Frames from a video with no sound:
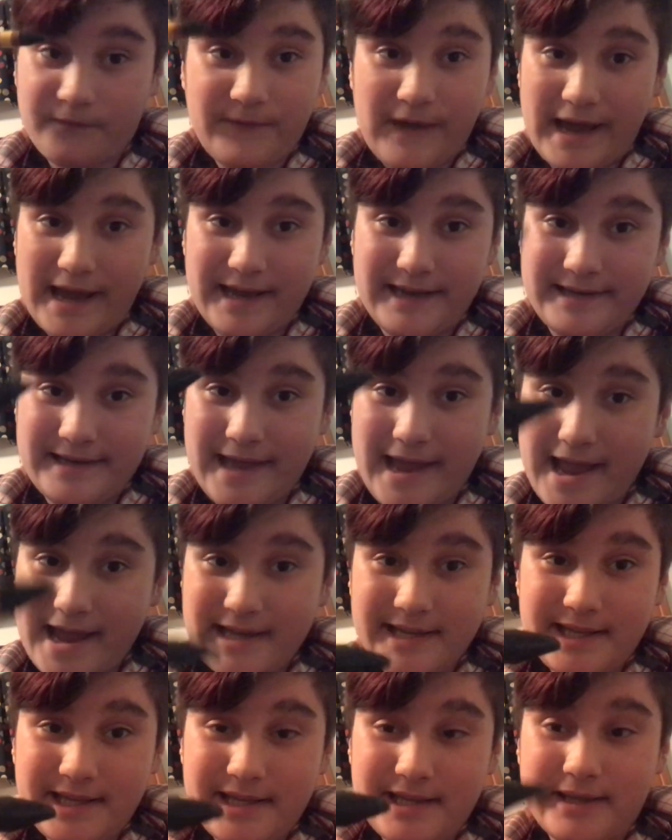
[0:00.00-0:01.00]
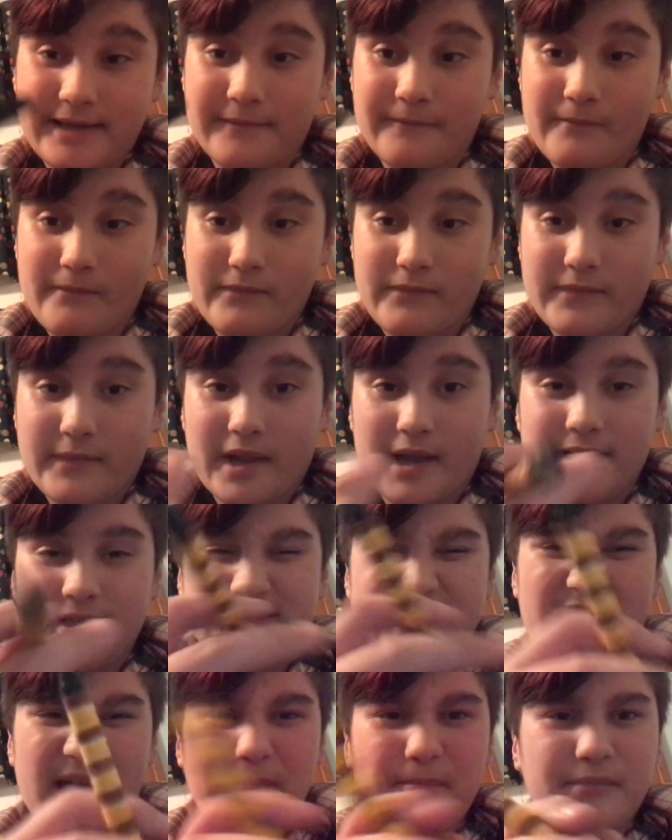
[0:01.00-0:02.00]
find any
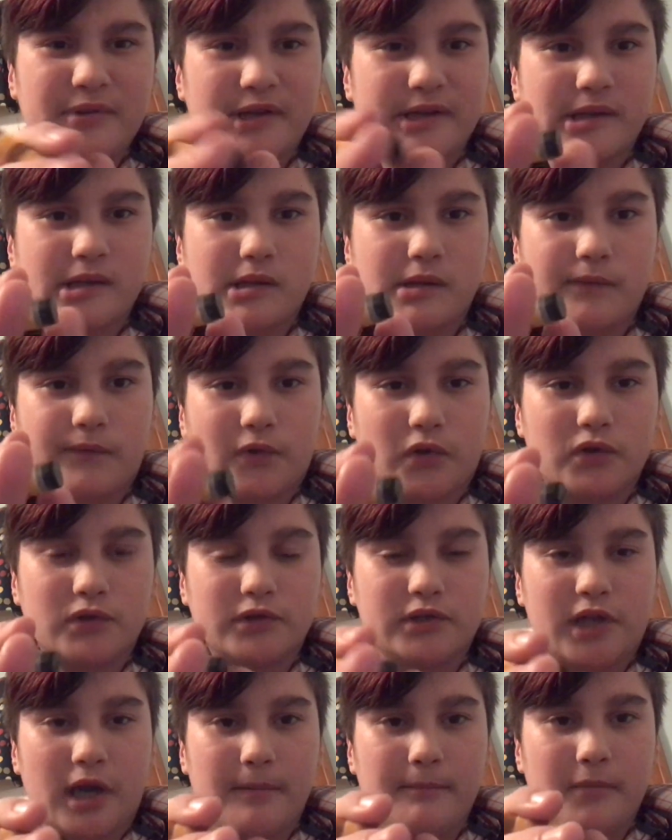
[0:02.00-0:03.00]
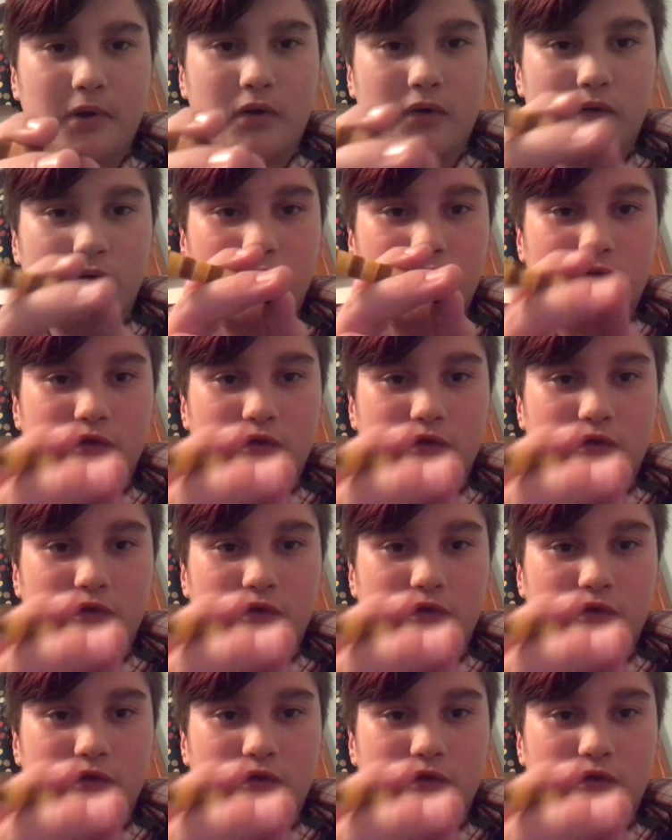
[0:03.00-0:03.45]
templates for jumbo